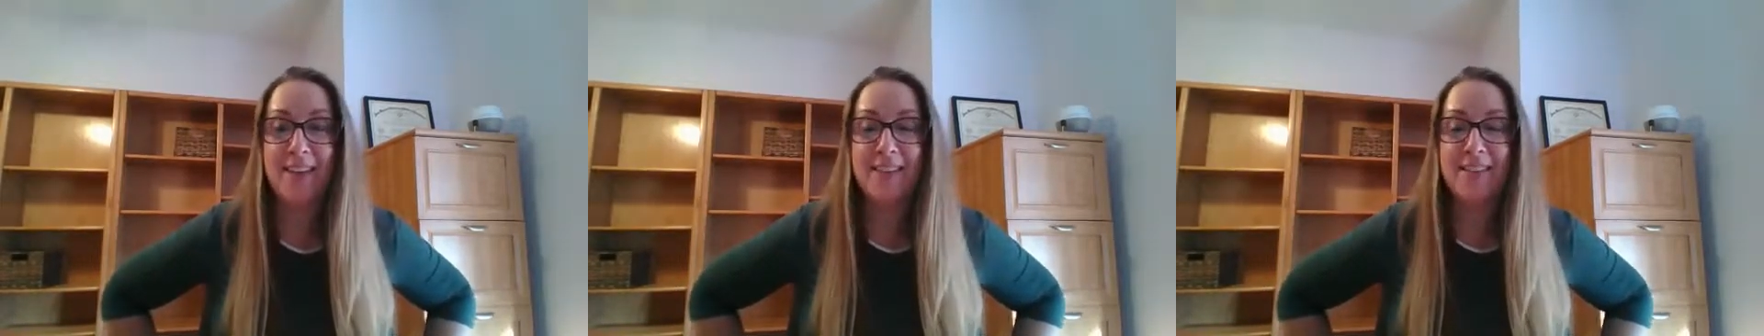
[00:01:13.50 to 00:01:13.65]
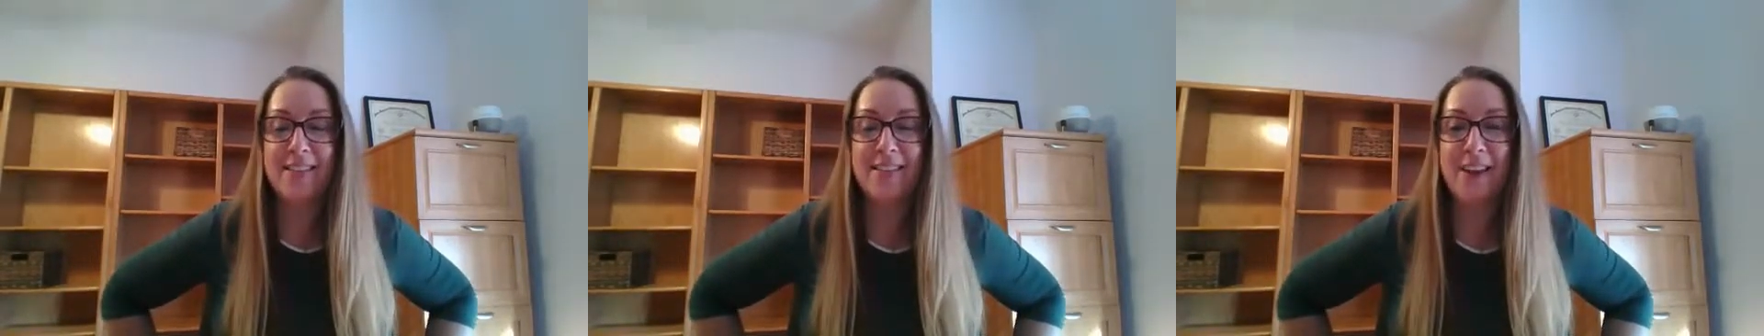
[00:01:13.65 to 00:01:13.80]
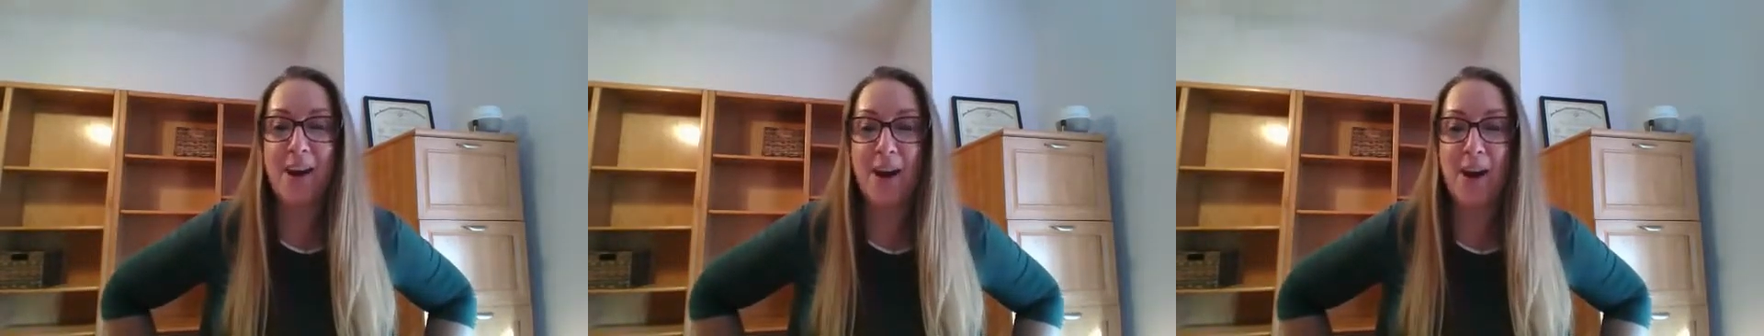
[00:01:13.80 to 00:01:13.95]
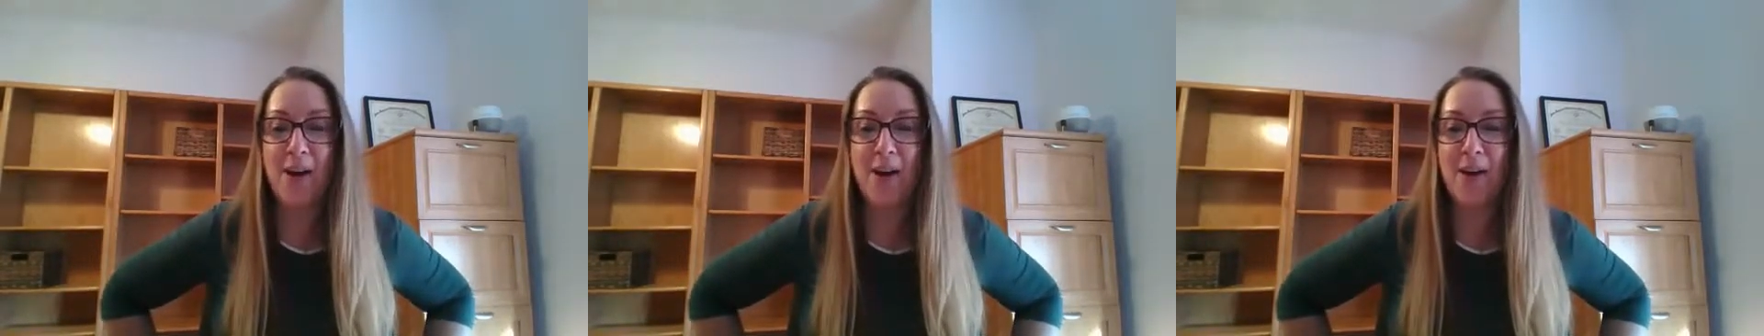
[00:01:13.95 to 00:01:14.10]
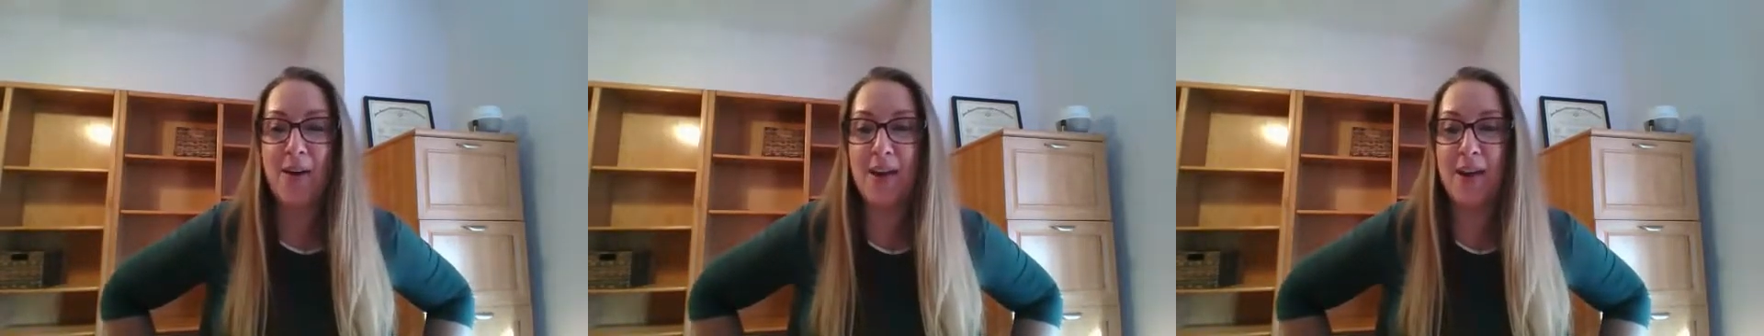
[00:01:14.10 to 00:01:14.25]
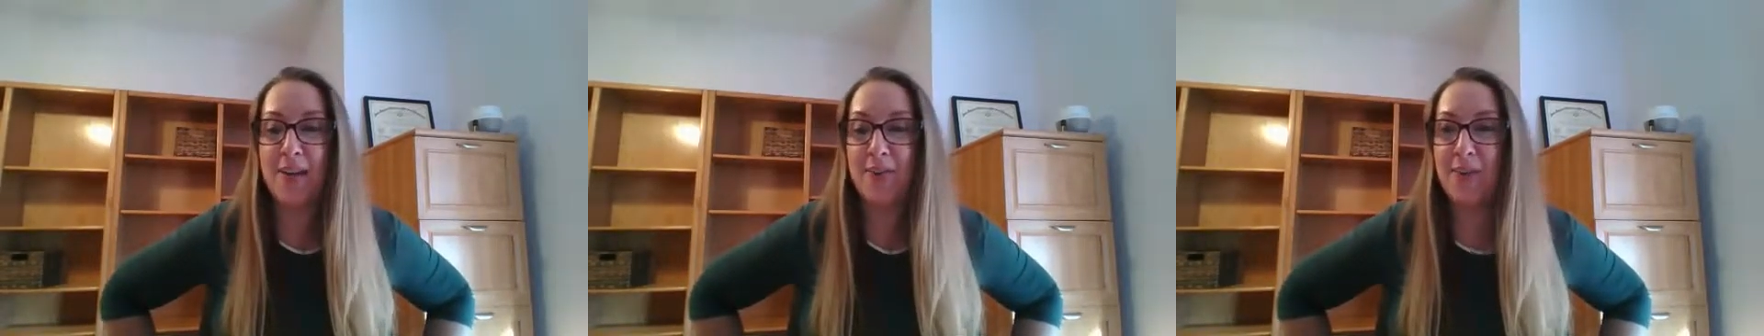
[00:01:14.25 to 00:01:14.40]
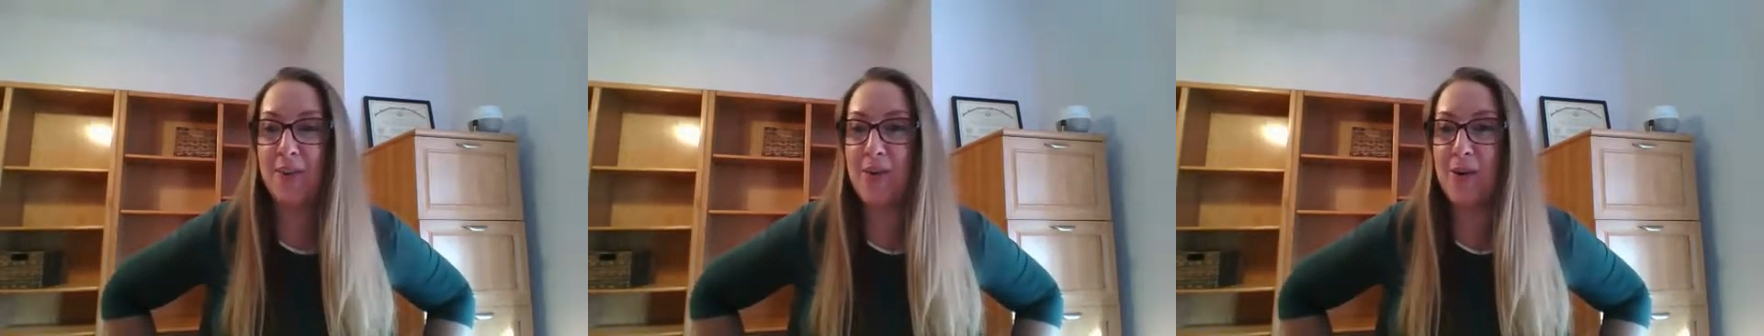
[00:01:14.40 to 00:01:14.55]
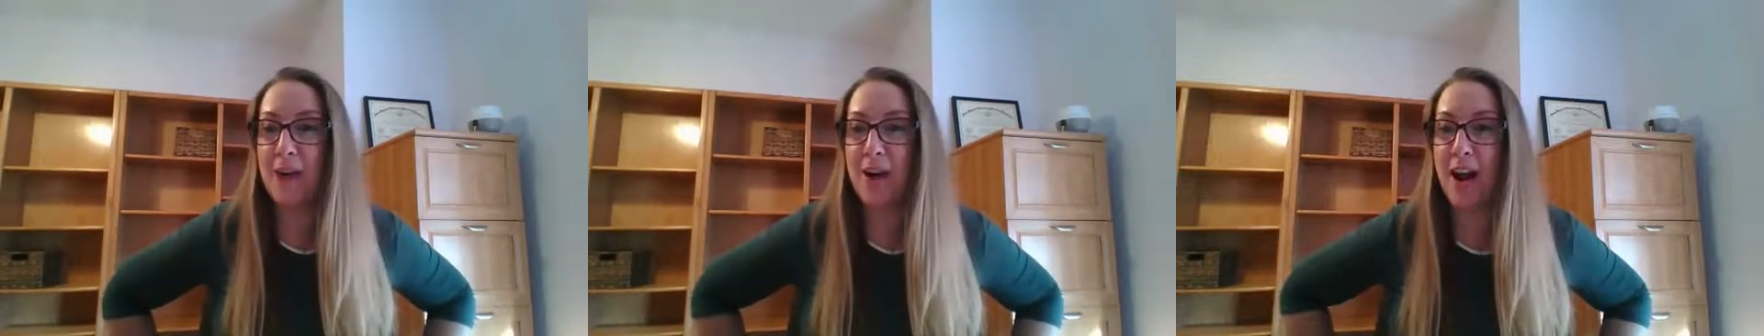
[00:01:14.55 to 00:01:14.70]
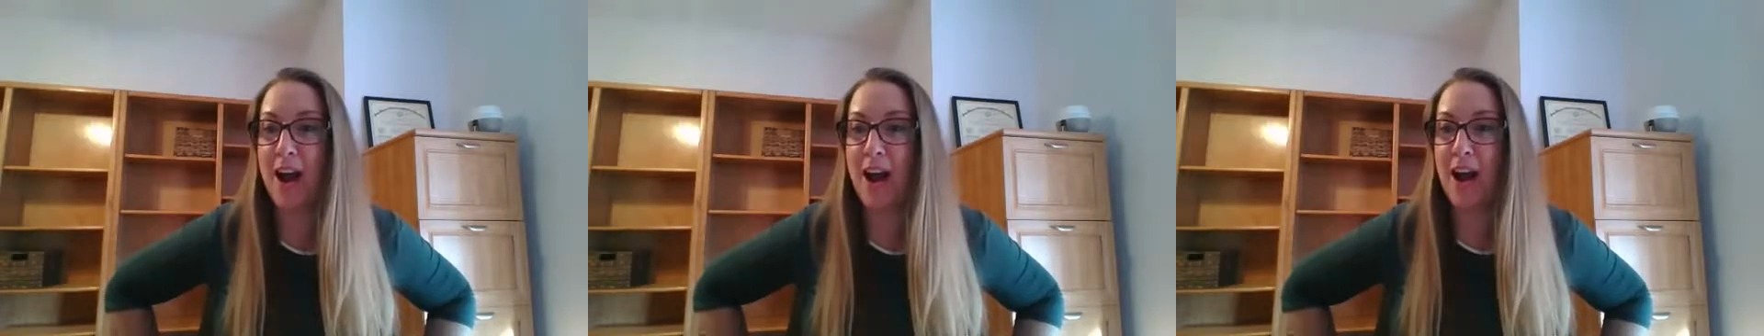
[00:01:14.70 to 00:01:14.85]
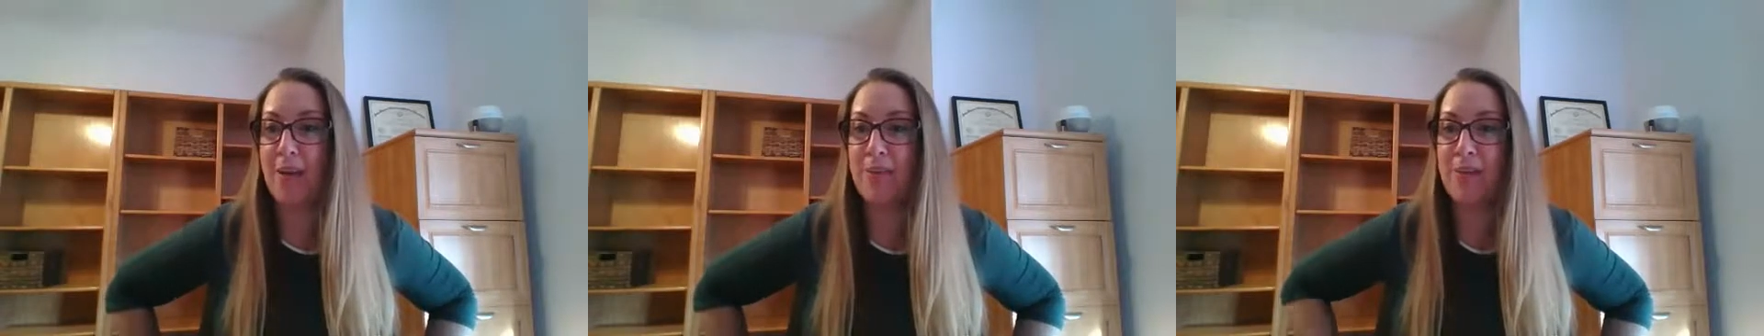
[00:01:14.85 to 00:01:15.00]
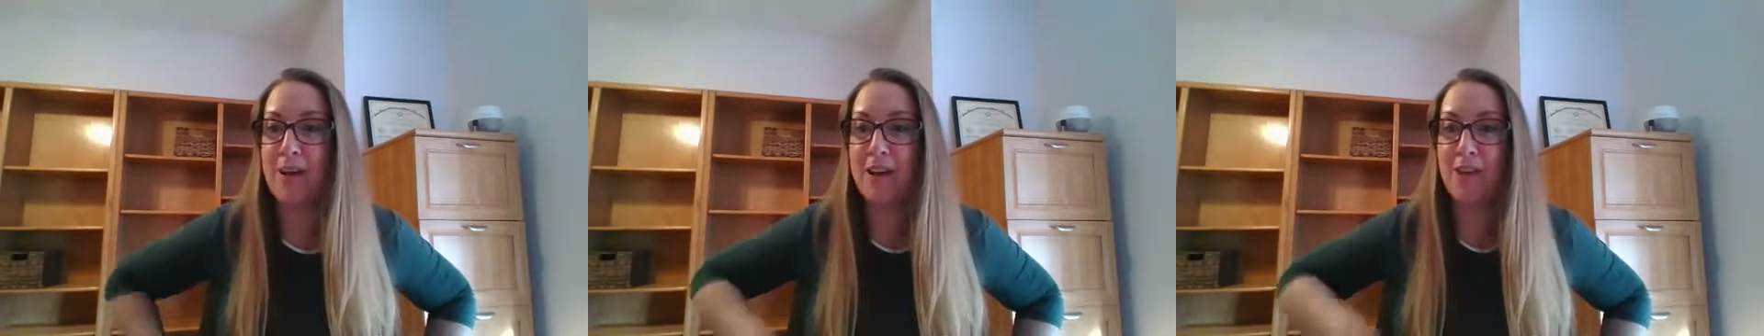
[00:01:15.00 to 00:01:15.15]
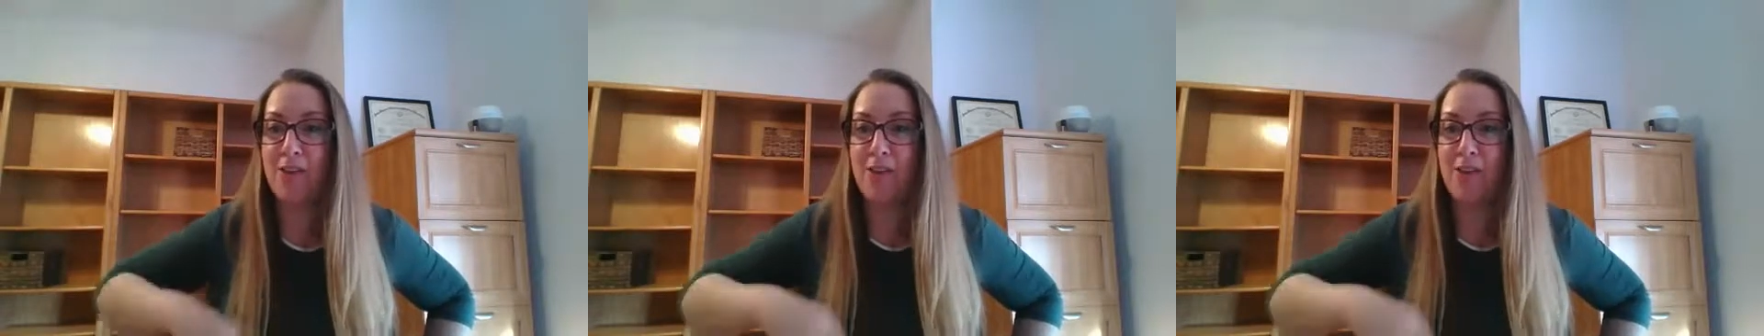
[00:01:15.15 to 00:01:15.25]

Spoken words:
So if you are hopping